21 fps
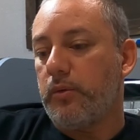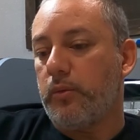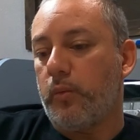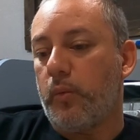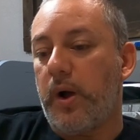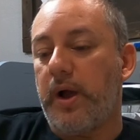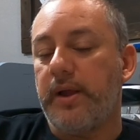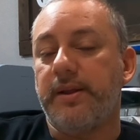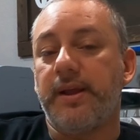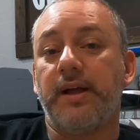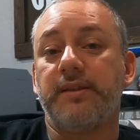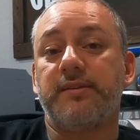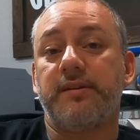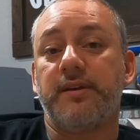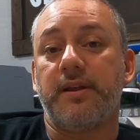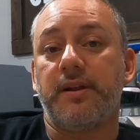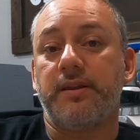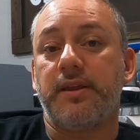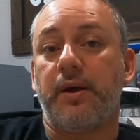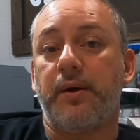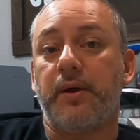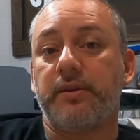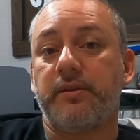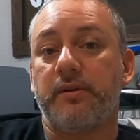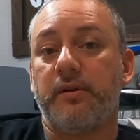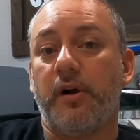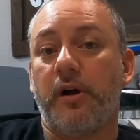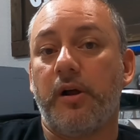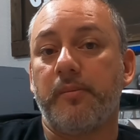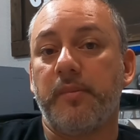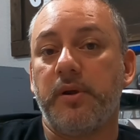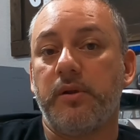why not to get a
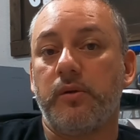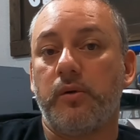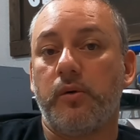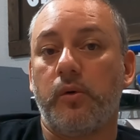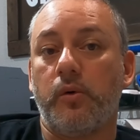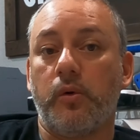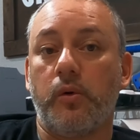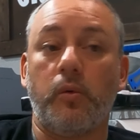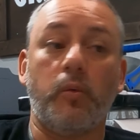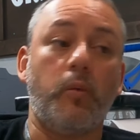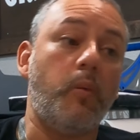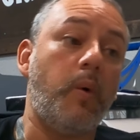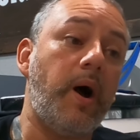direct-to-garment, or